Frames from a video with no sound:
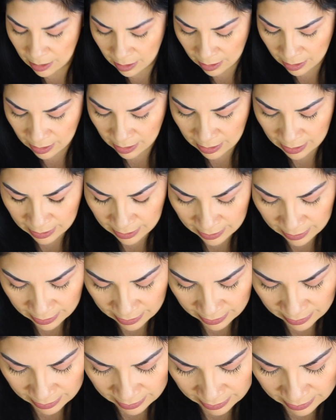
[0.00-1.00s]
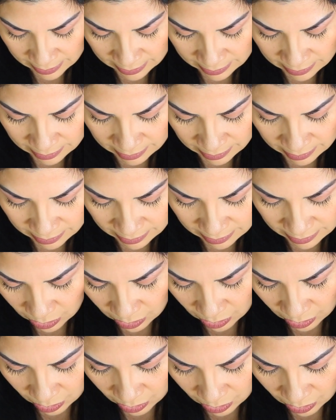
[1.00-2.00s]
and
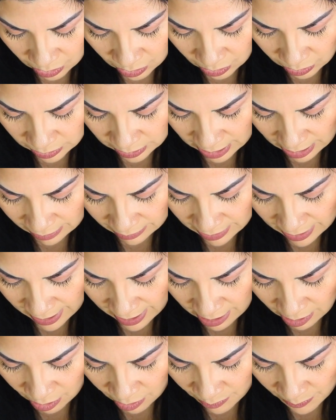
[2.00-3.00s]
hold down the arrow